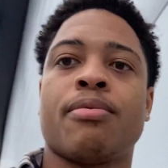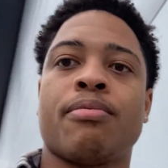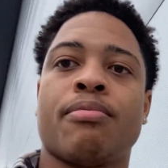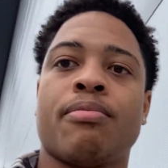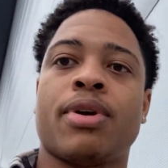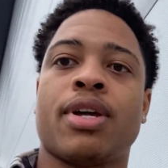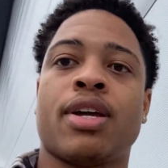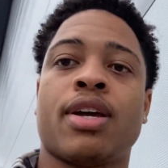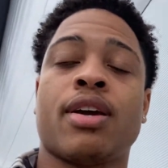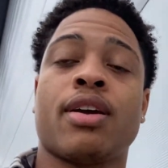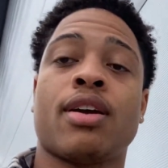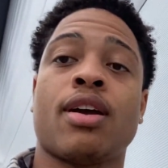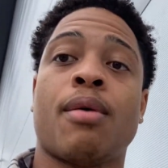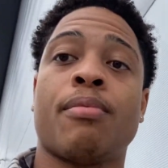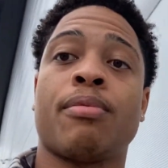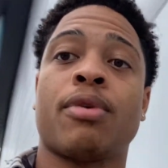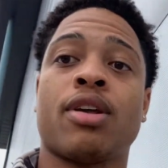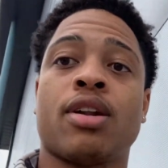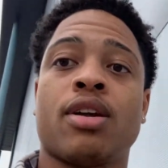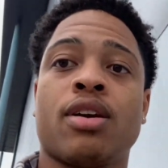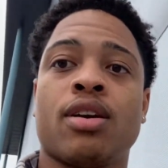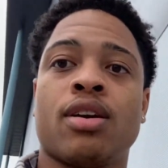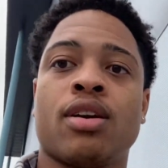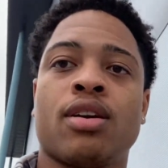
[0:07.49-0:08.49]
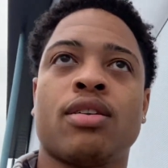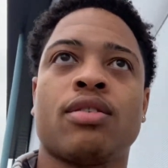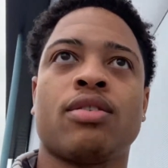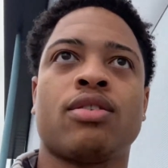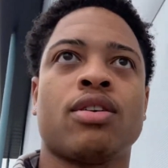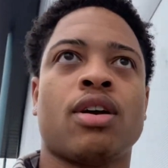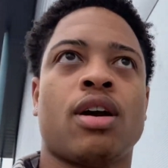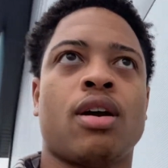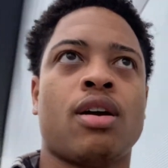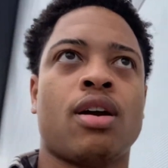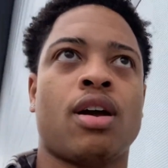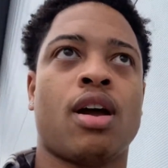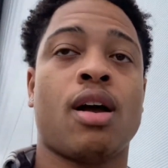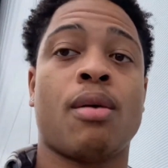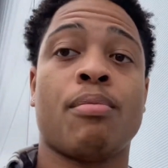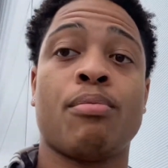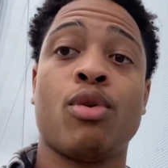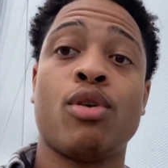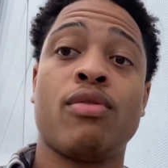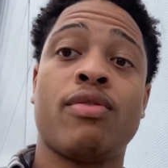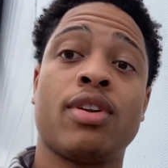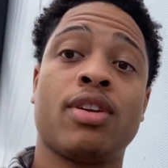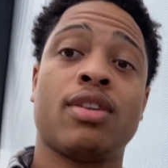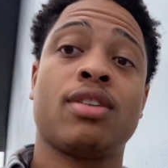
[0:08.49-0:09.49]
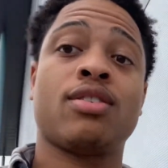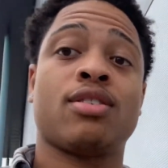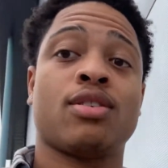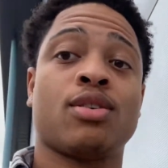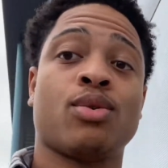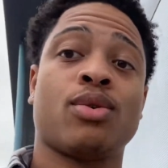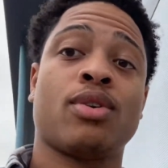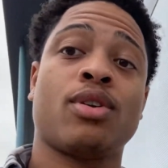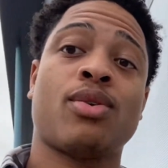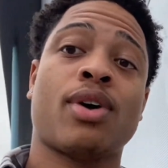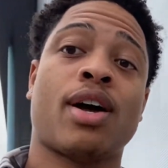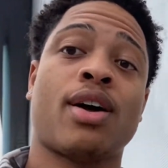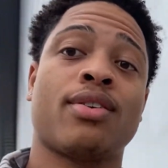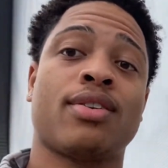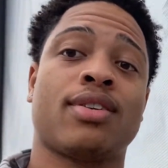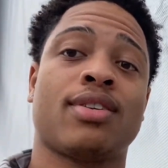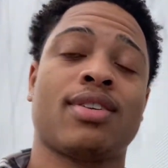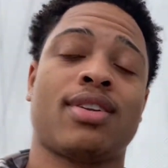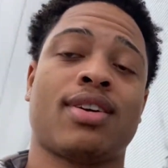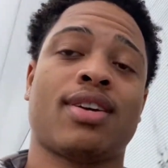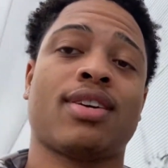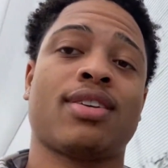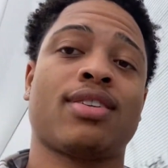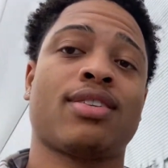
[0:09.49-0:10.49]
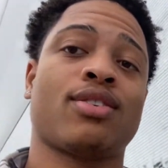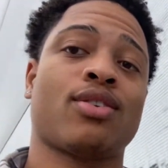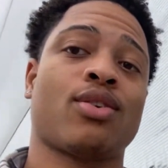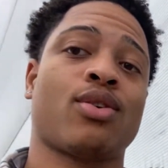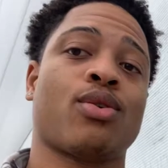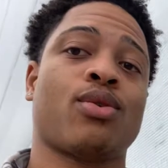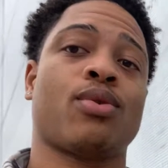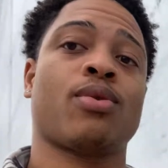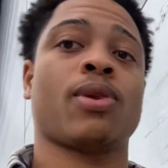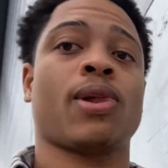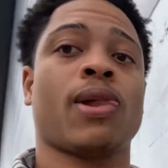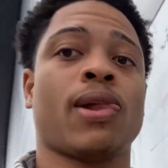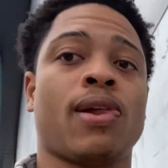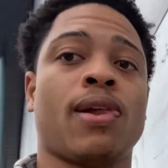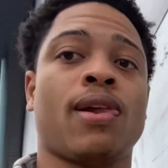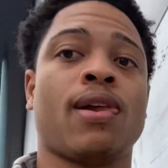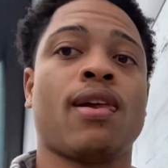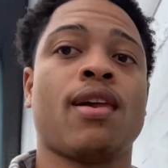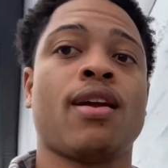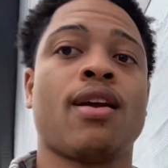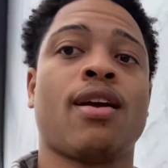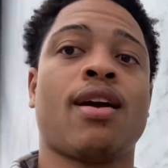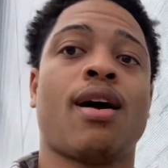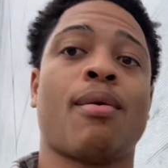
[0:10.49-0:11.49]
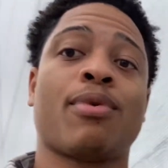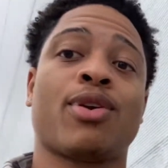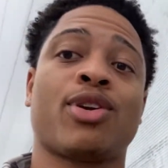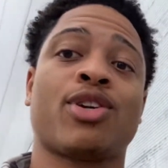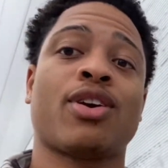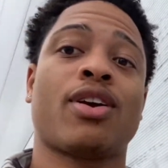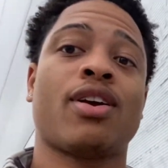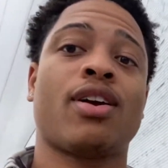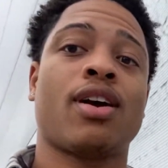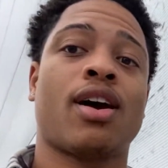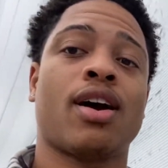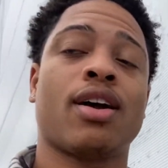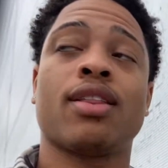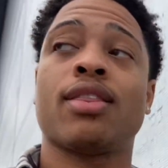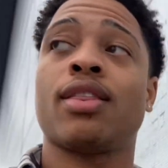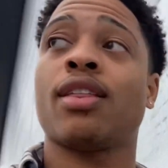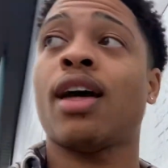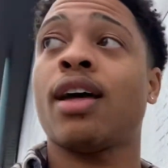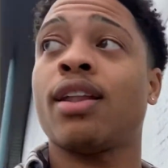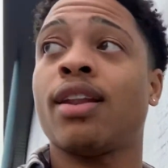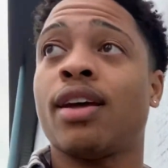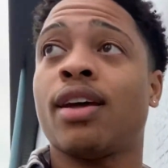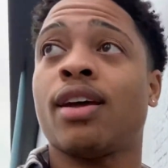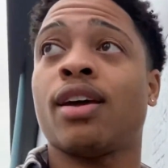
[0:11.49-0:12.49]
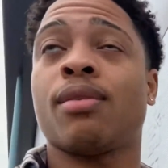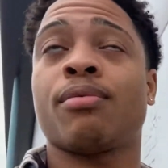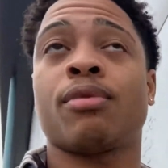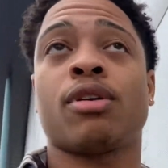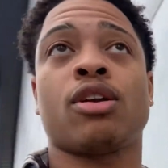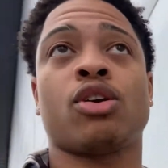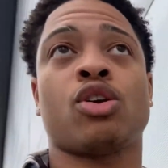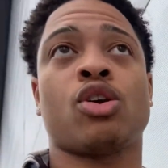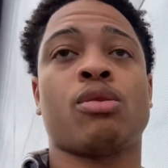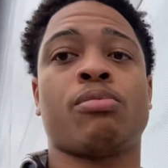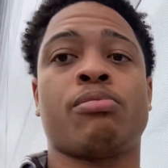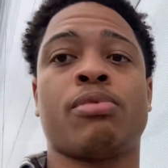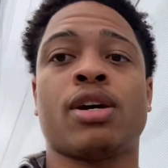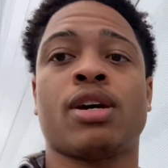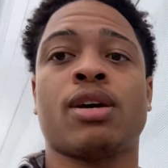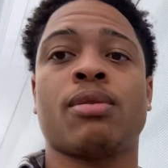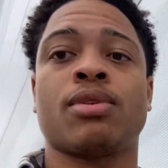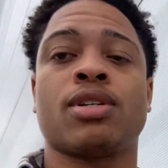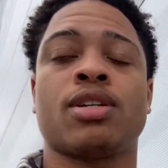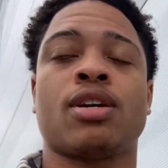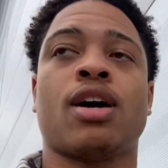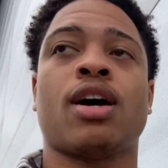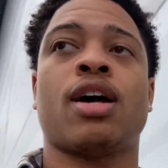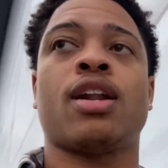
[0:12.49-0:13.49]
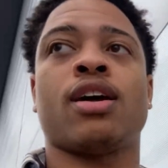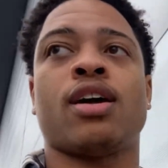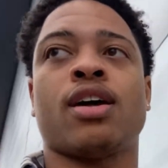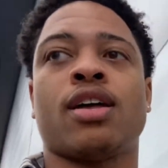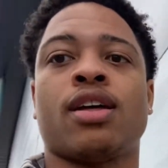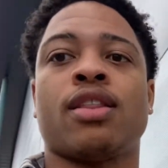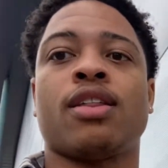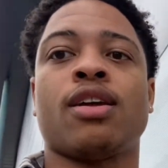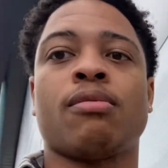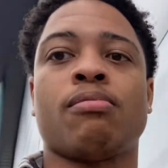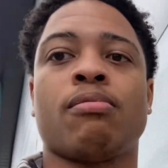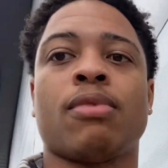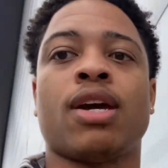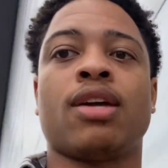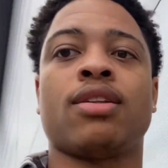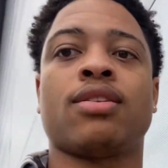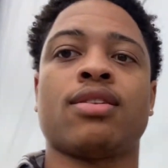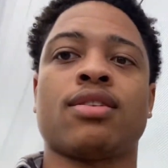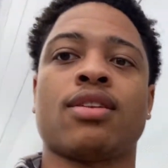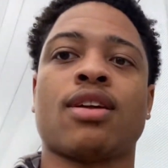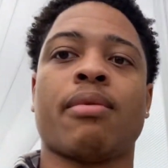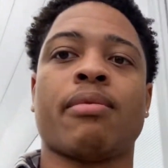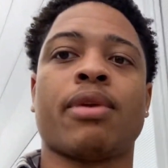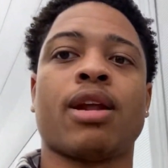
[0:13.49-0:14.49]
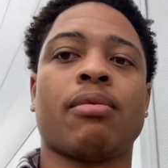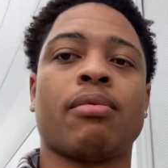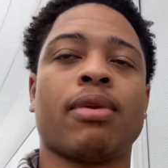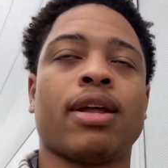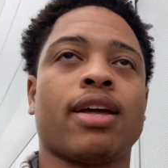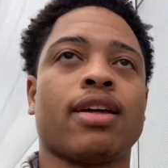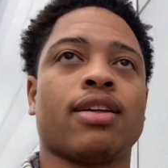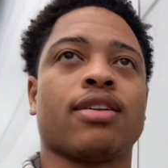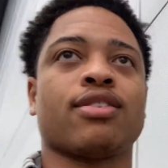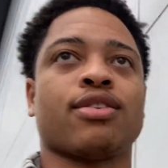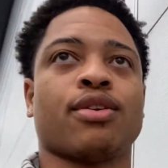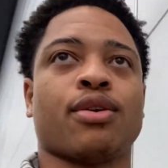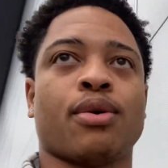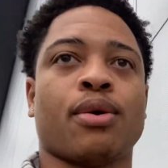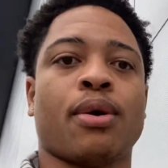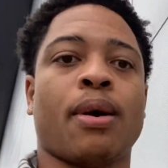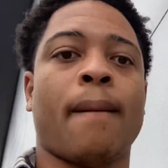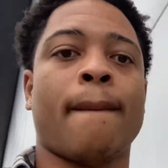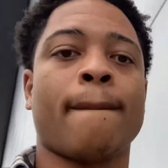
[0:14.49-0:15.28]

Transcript: But yeah, I'm moving into a new house today, so I'm gonna show you guys that later. I'm gonna go pick up Tyler and I think Maze is coming up later, so